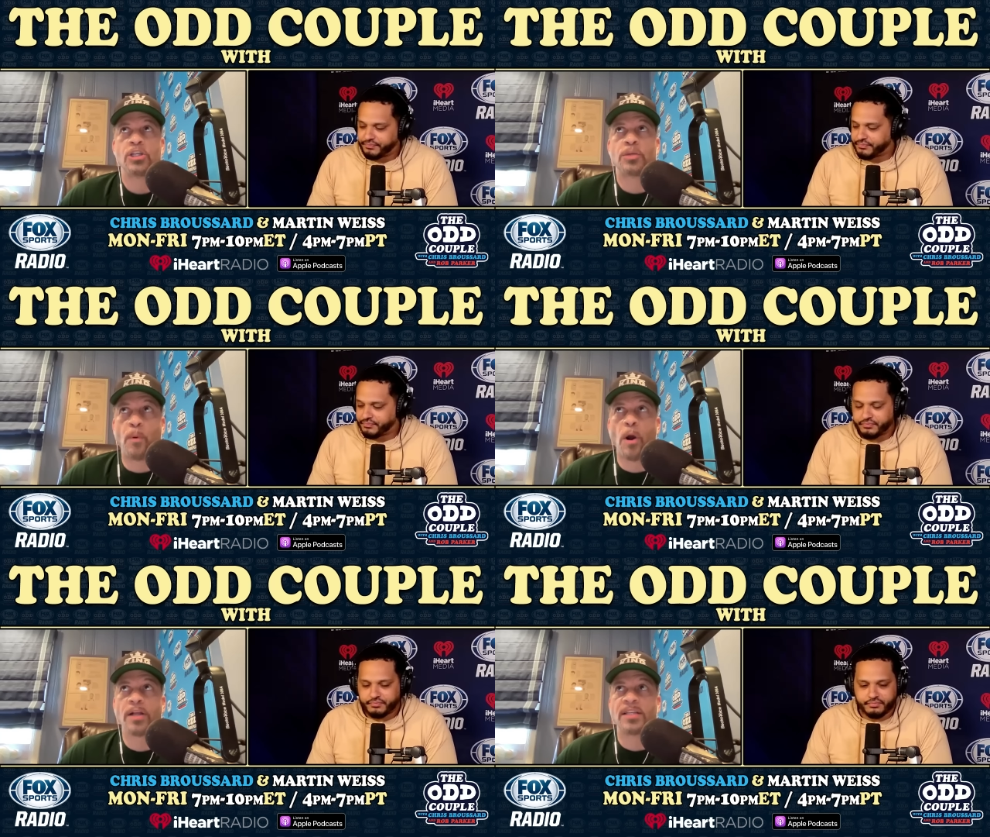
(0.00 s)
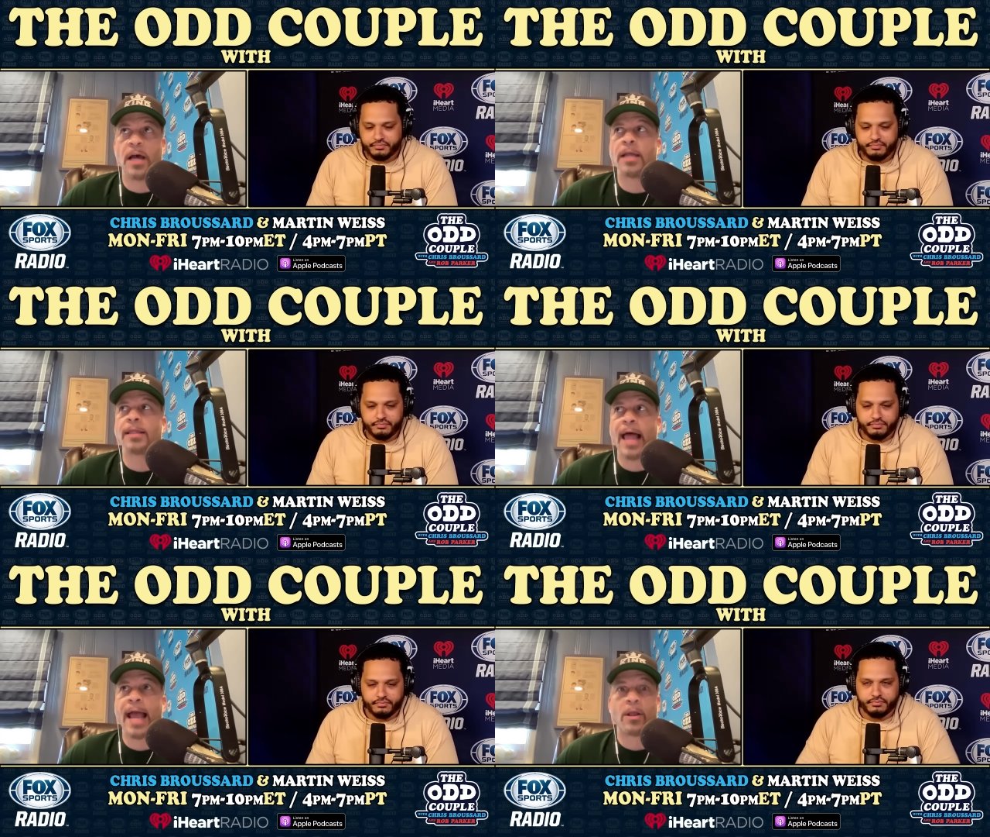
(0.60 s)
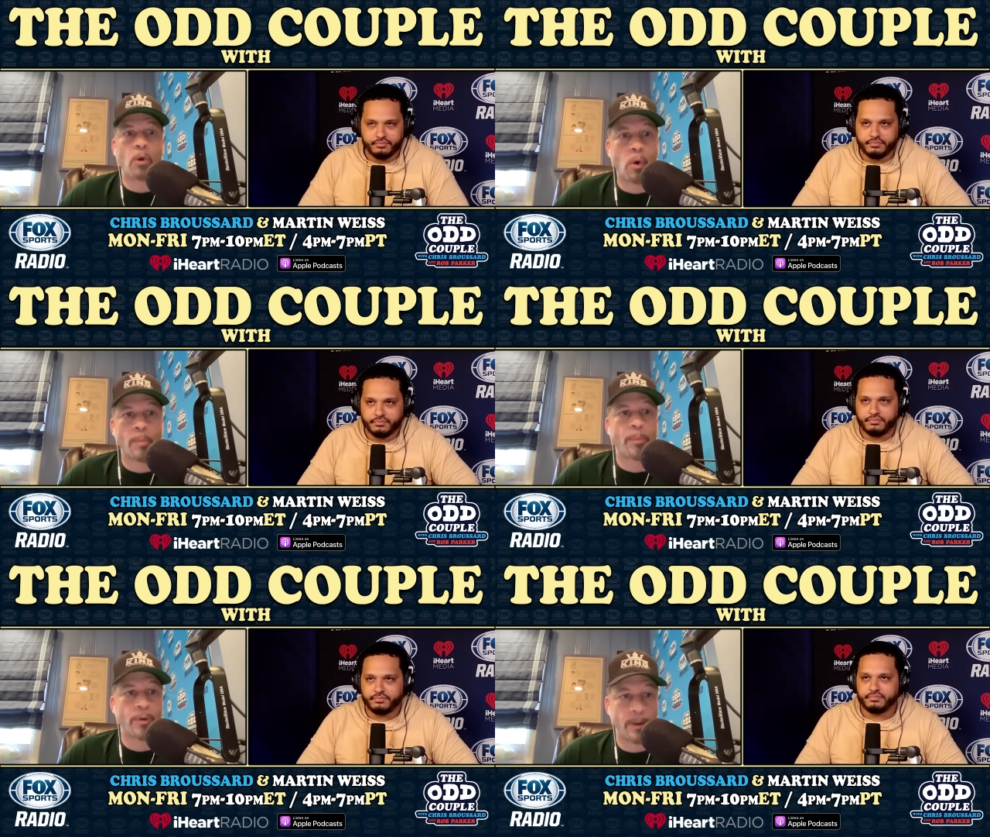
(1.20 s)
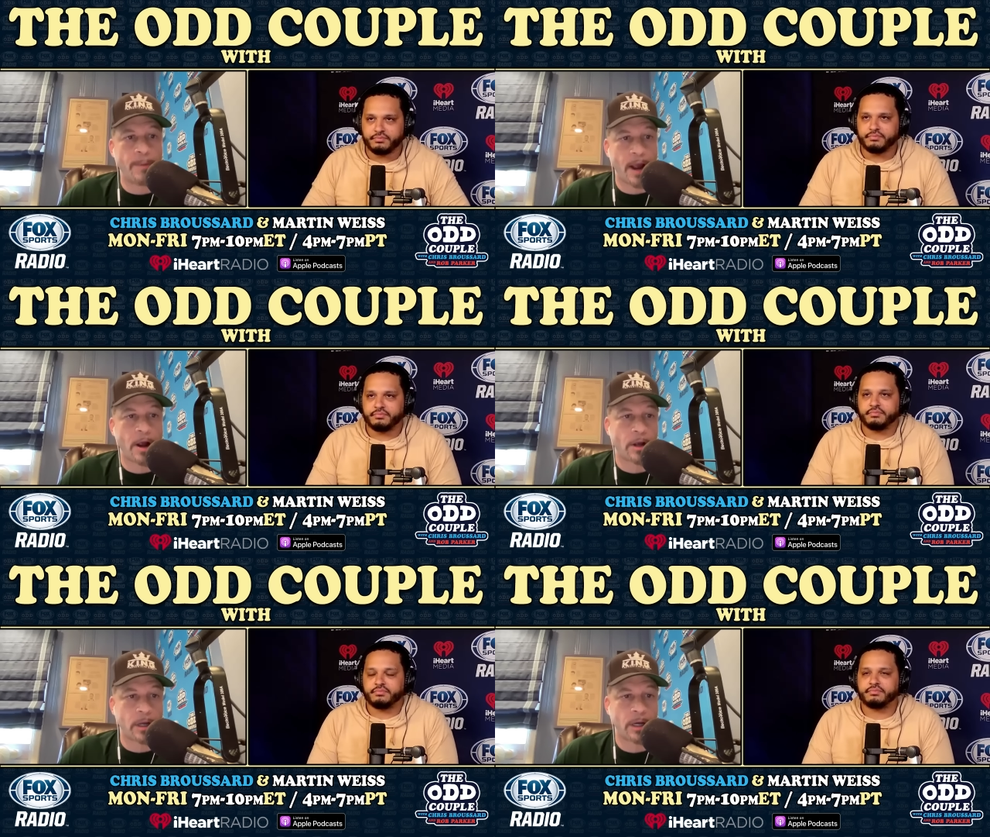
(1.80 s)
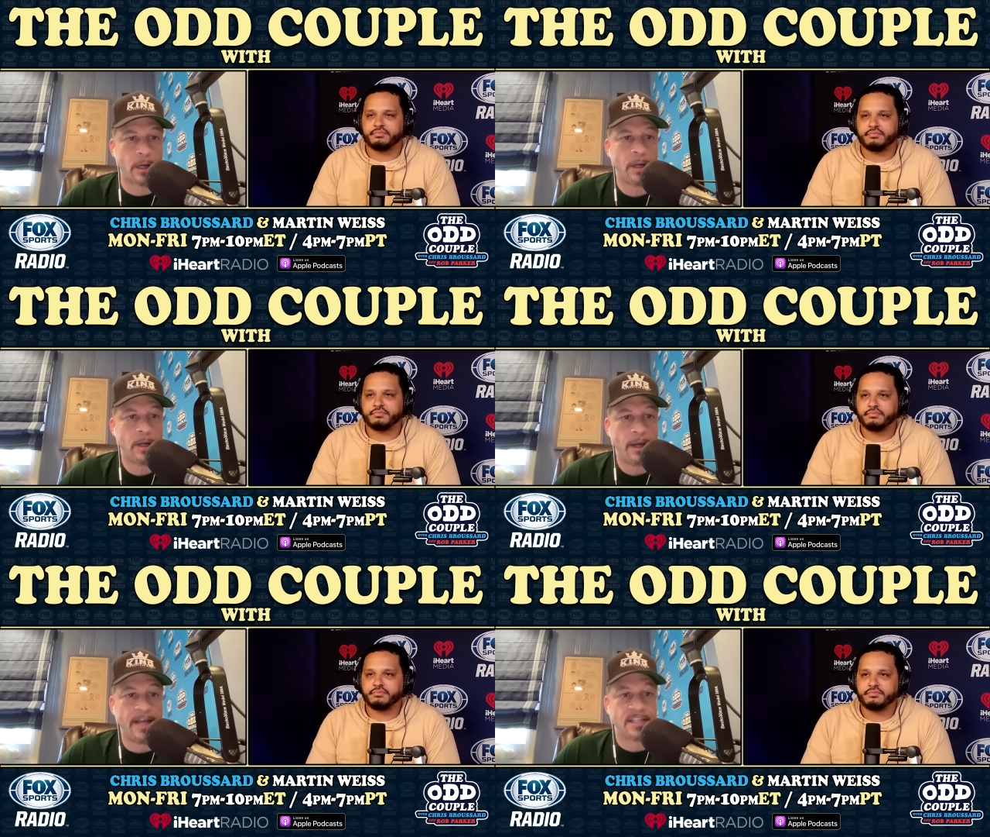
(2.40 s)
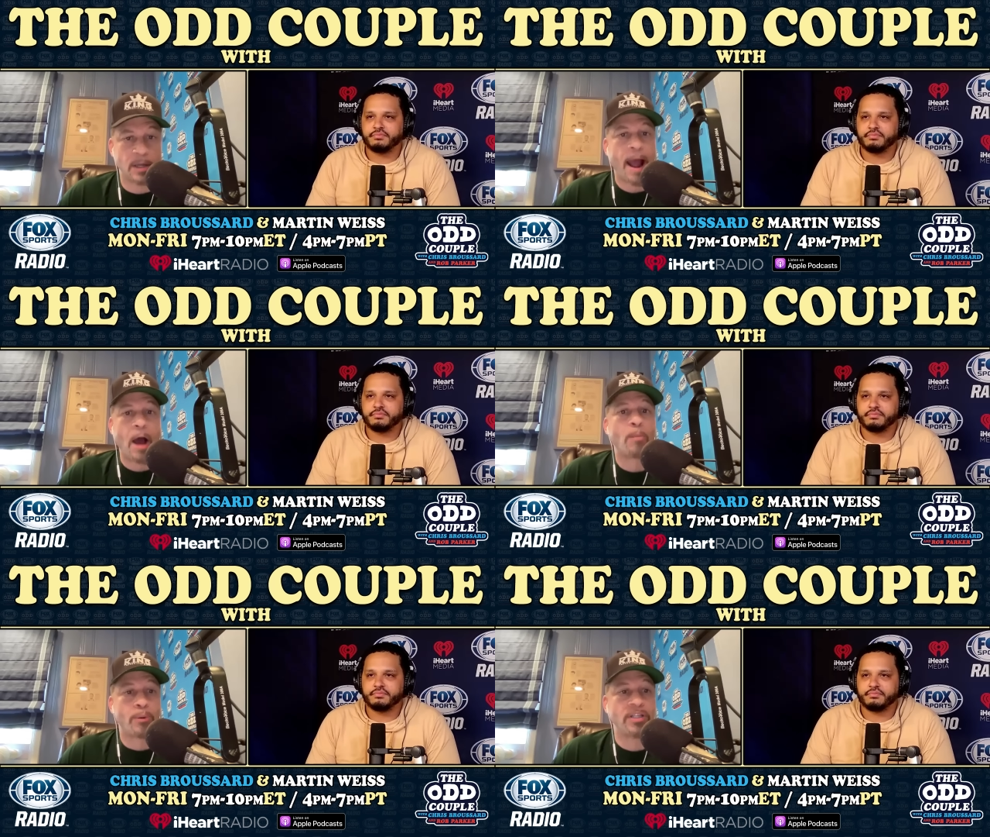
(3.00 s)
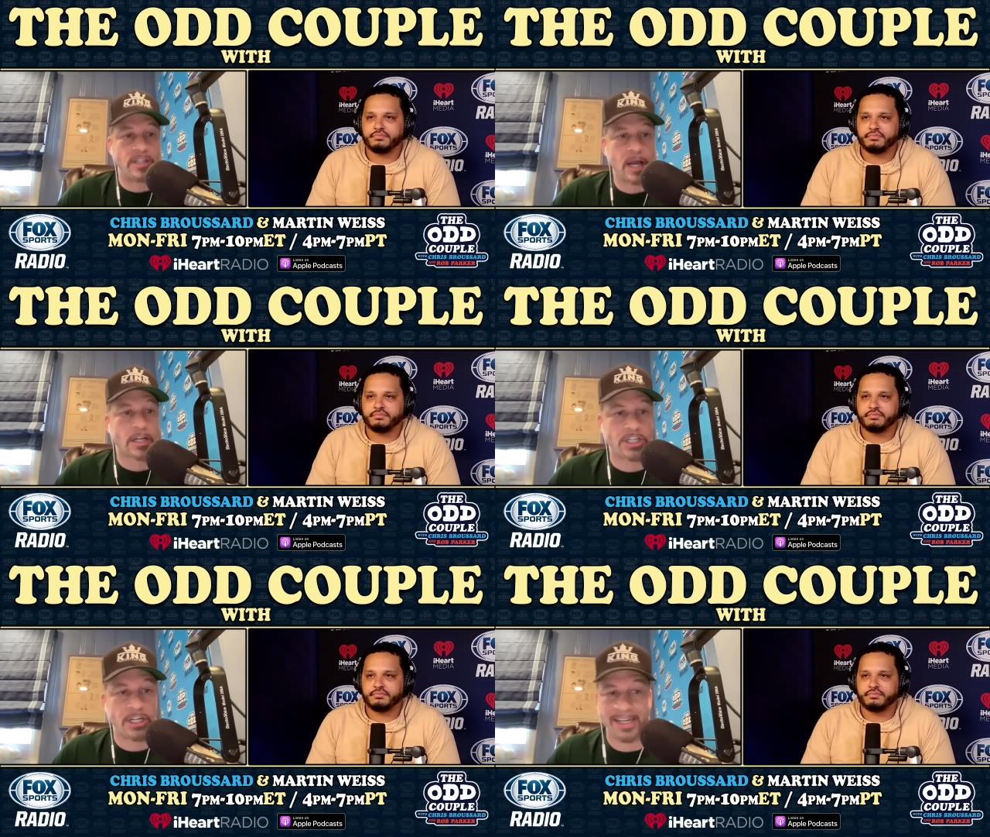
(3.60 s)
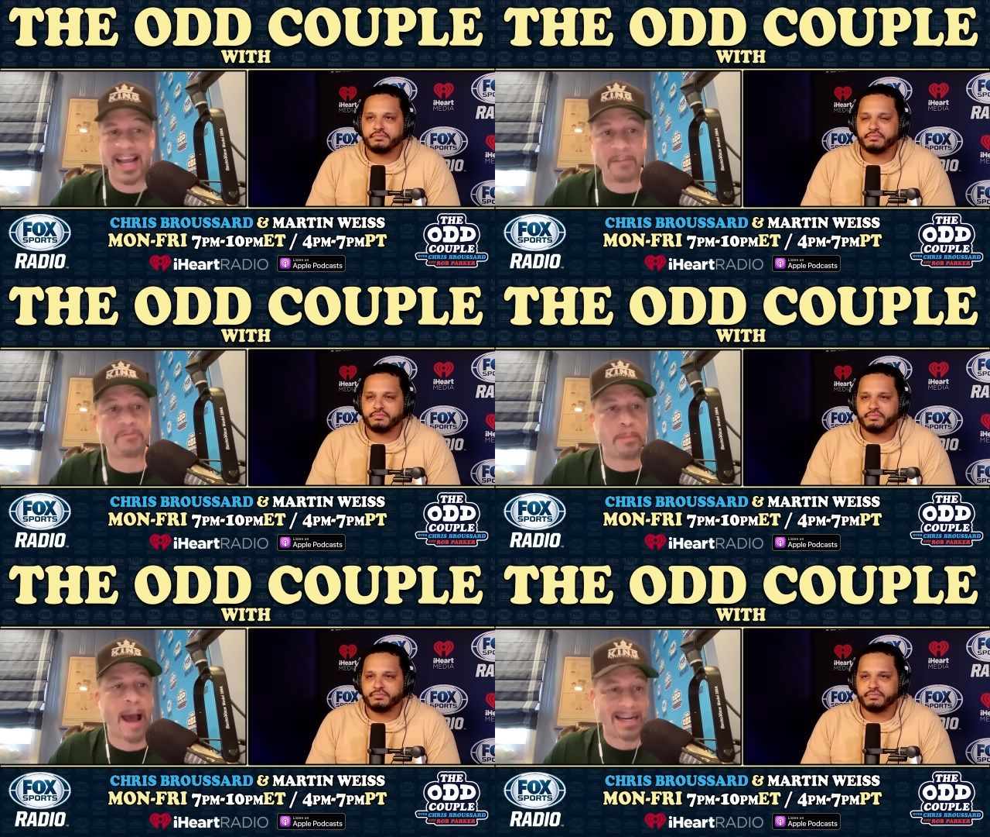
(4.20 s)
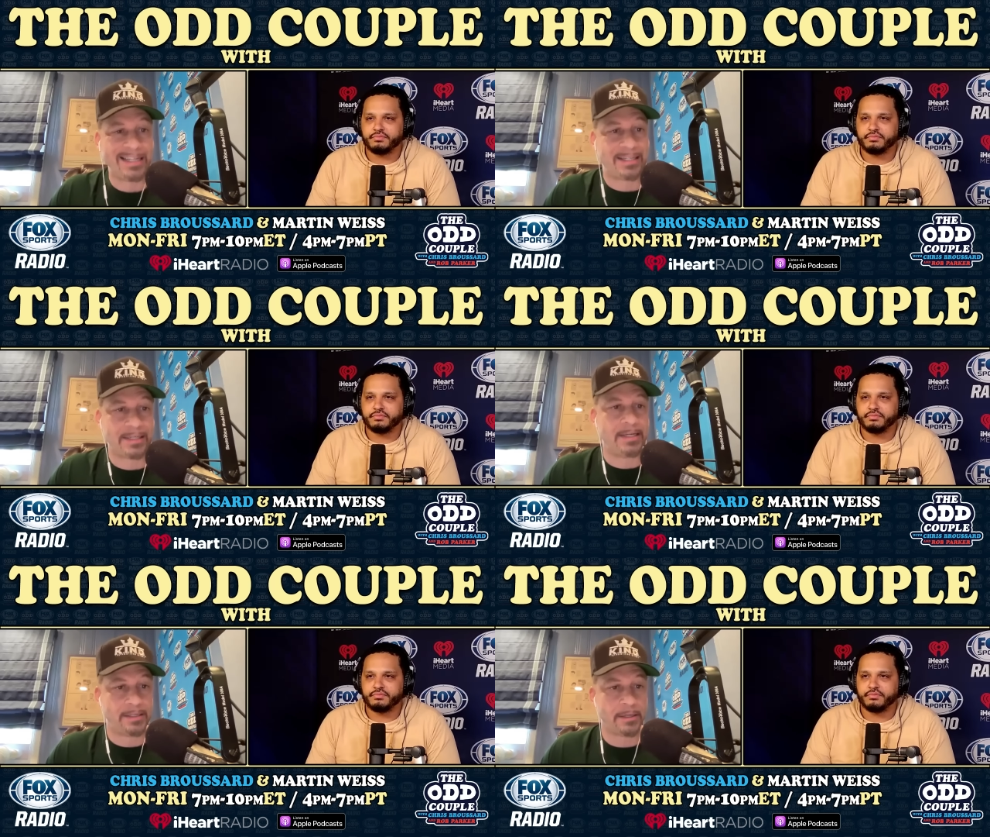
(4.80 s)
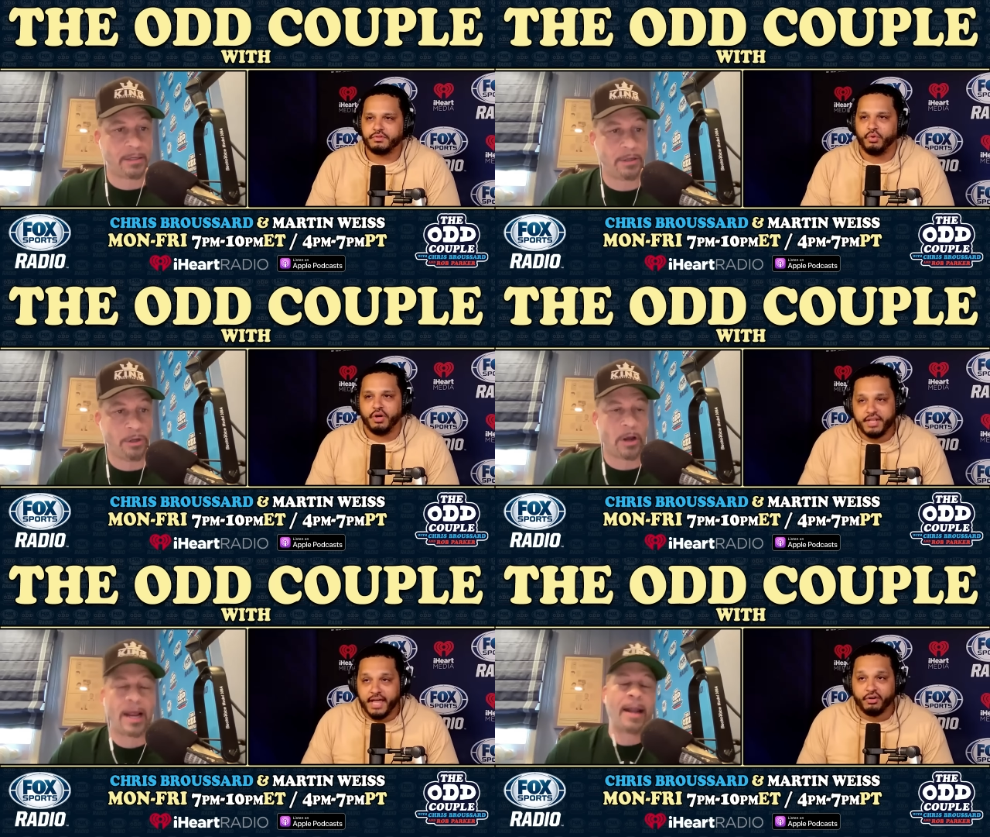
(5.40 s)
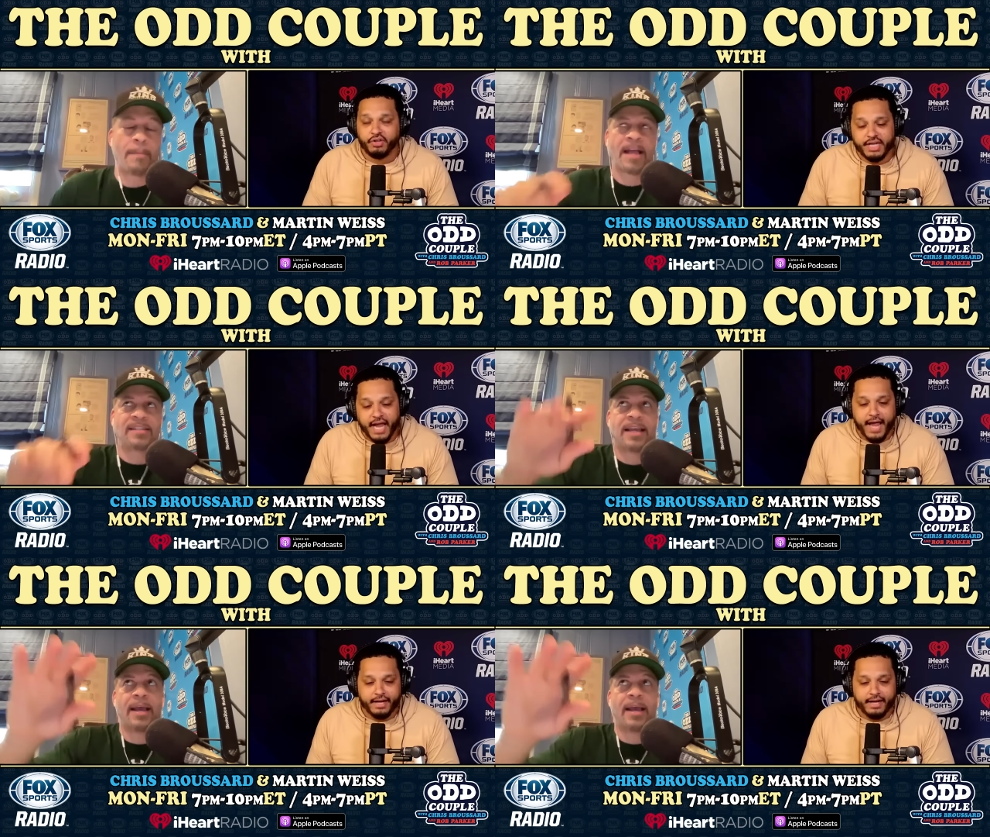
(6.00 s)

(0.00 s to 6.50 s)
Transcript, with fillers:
Speaker 1: sports, unlike corporate America, is about production and everybody sees it.
Speaker 2: Well, and I'm not